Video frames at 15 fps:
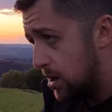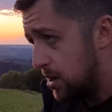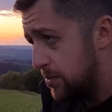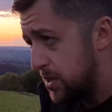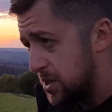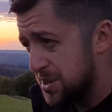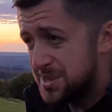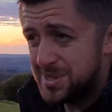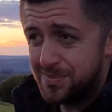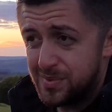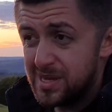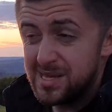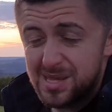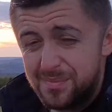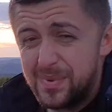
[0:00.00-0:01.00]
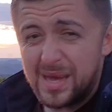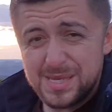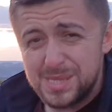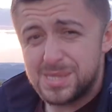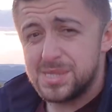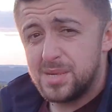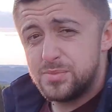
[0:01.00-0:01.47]
because being the best
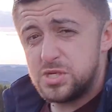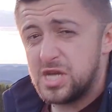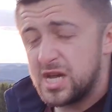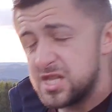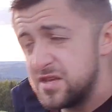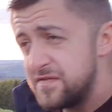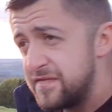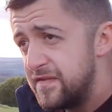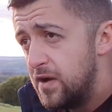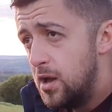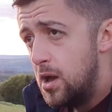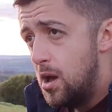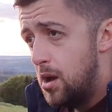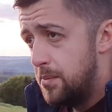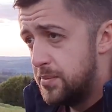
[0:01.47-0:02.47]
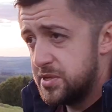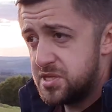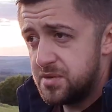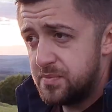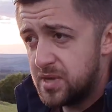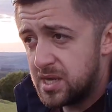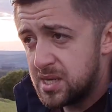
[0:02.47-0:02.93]
is subjective, but
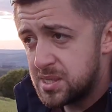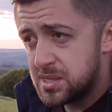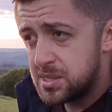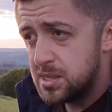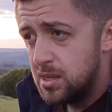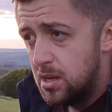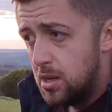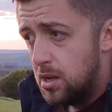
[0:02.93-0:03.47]
the biggest.